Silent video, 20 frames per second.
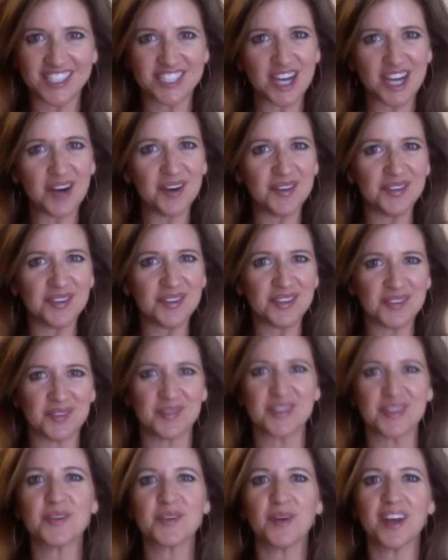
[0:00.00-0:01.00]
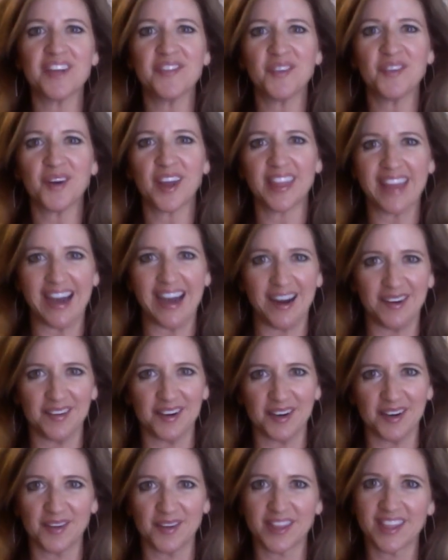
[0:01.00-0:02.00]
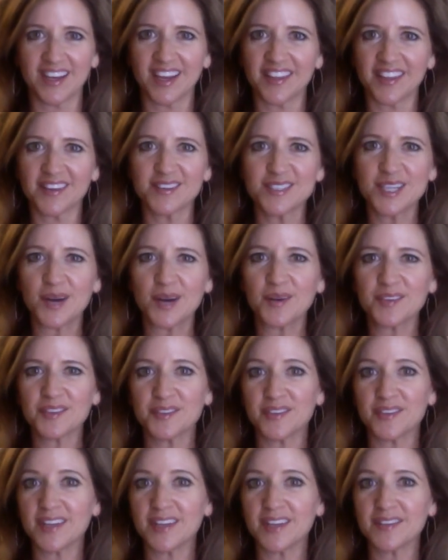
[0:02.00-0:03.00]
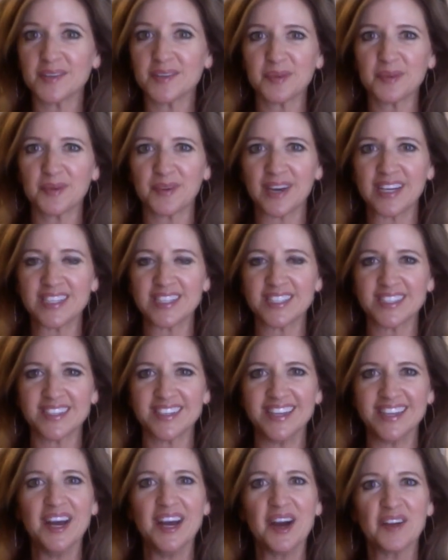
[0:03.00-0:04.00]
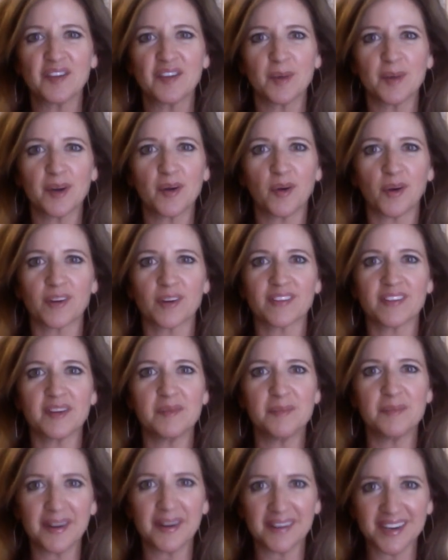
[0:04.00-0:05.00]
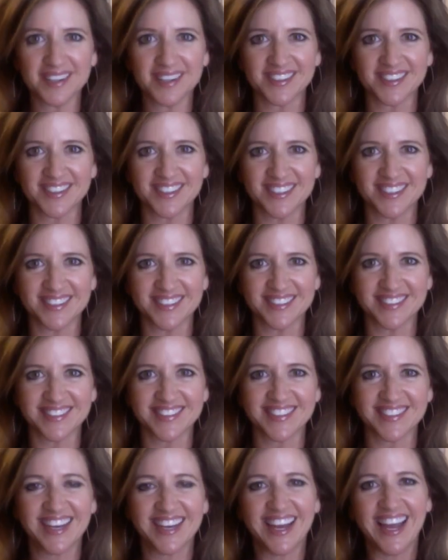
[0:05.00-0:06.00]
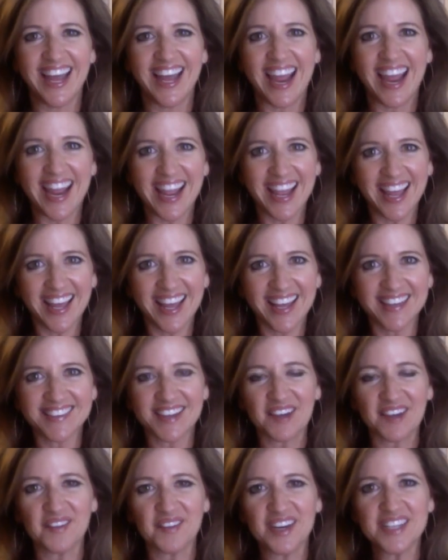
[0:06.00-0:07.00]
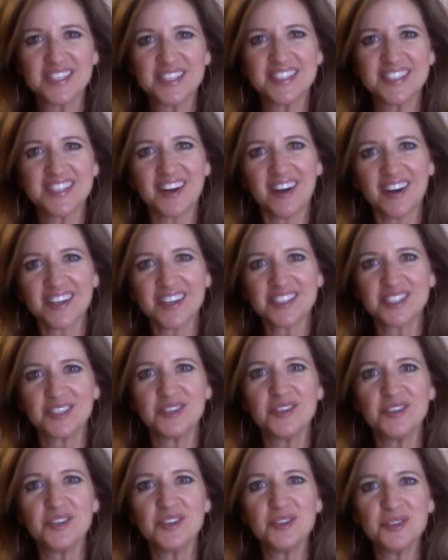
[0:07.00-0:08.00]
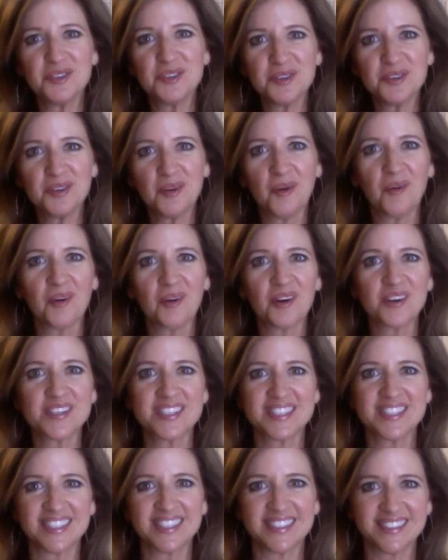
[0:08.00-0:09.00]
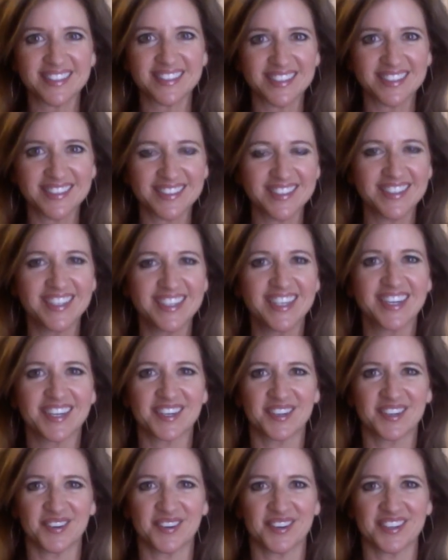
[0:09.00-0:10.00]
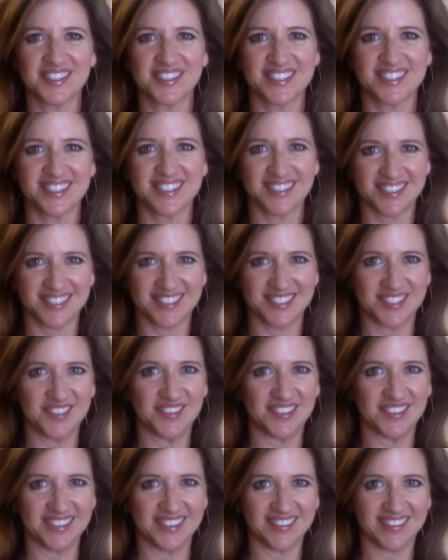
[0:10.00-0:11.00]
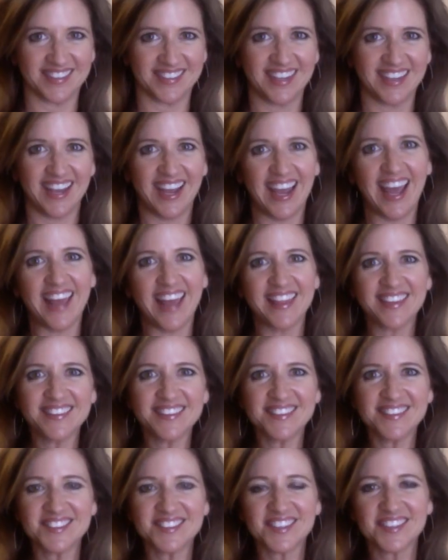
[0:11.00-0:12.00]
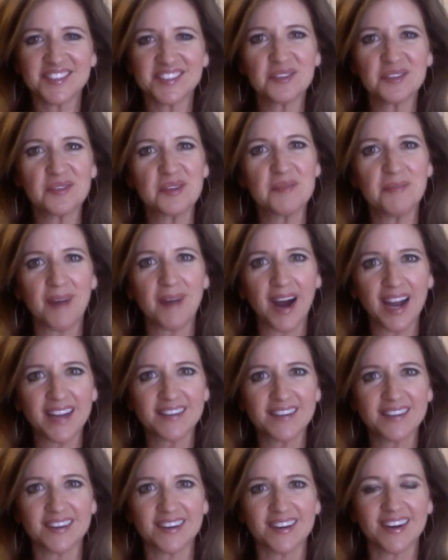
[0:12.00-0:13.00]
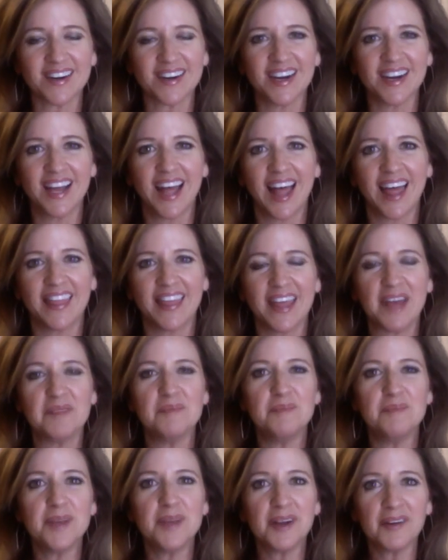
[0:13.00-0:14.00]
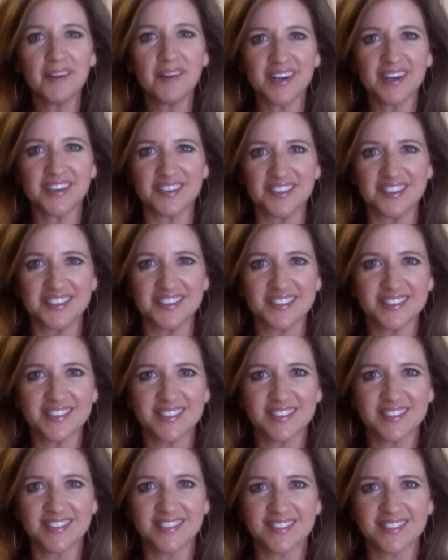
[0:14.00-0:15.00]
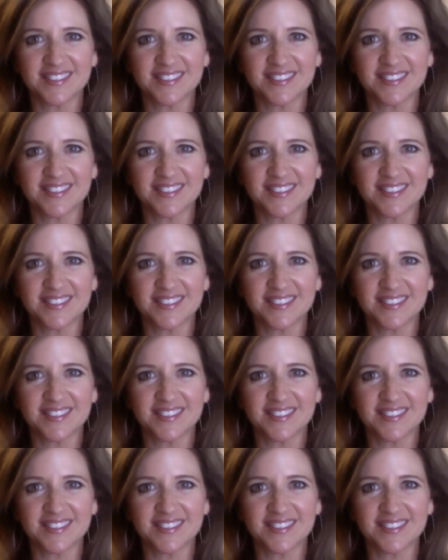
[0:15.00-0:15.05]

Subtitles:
Jones from the 24th Hour with another dose of inspiration from A Course in Miracles. And I wanted to talk to new or seasoned course students. And this is just a reminder that miracles